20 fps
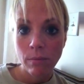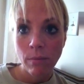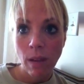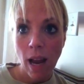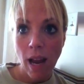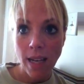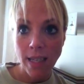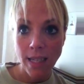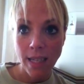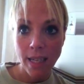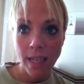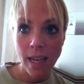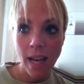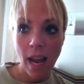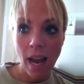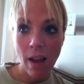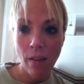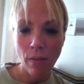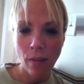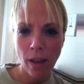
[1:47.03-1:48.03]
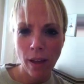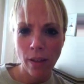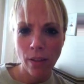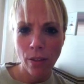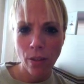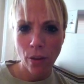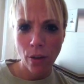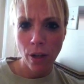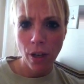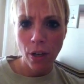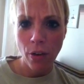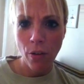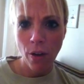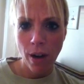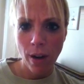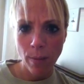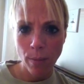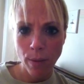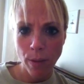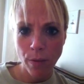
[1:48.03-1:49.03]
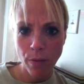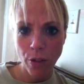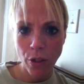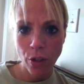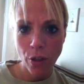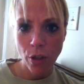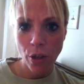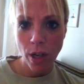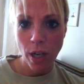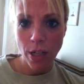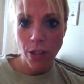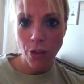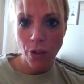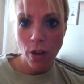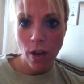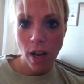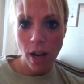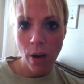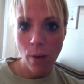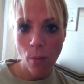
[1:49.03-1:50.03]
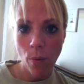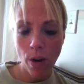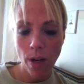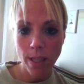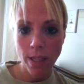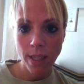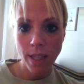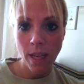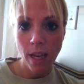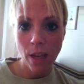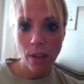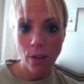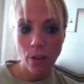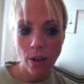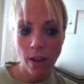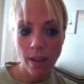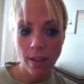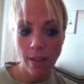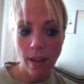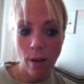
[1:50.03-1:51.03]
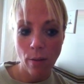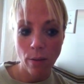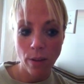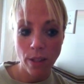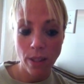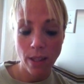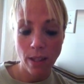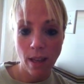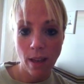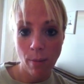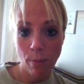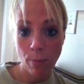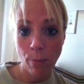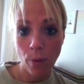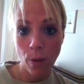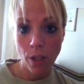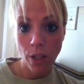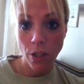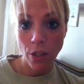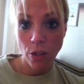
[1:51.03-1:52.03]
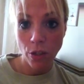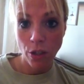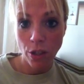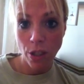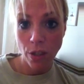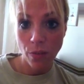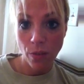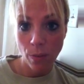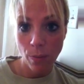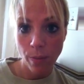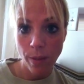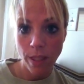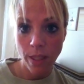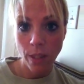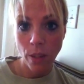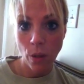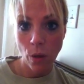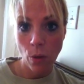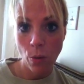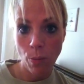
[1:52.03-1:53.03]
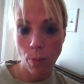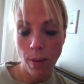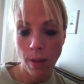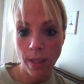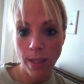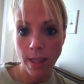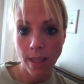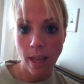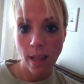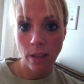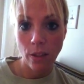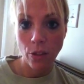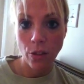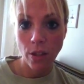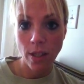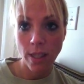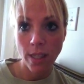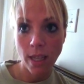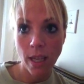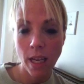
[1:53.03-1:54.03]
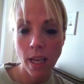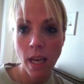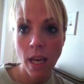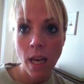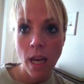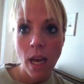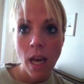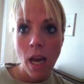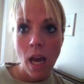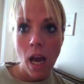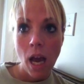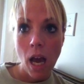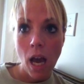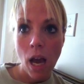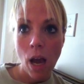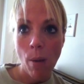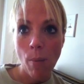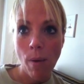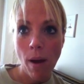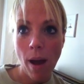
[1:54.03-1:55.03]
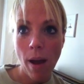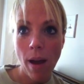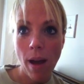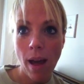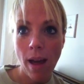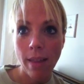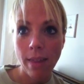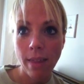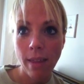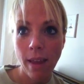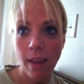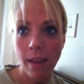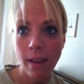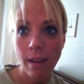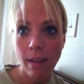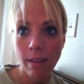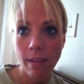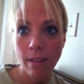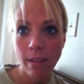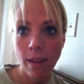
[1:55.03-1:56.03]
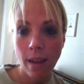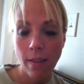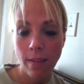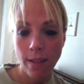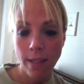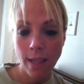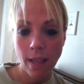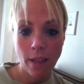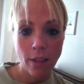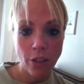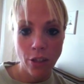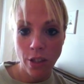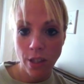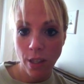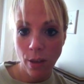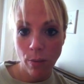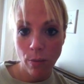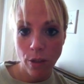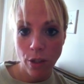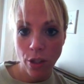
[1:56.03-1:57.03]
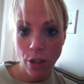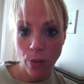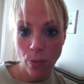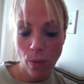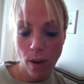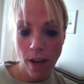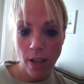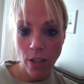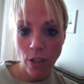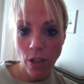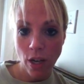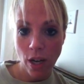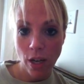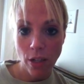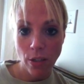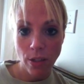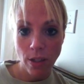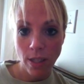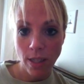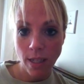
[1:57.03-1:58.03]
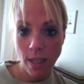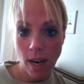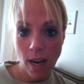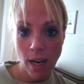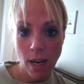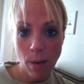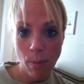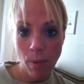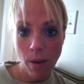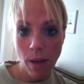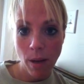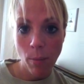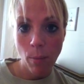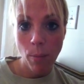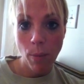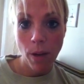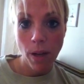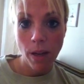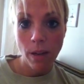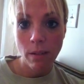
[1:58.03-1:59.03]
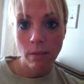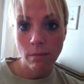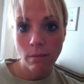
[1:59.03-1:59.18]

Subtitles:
I did have like 30 grams of sugar yesterday, whereas the other, and that was, I'm pretty sure, just from the soup and the salad dressing. I think, and the salad dressing was just ranch, and I used a tiny bit, but,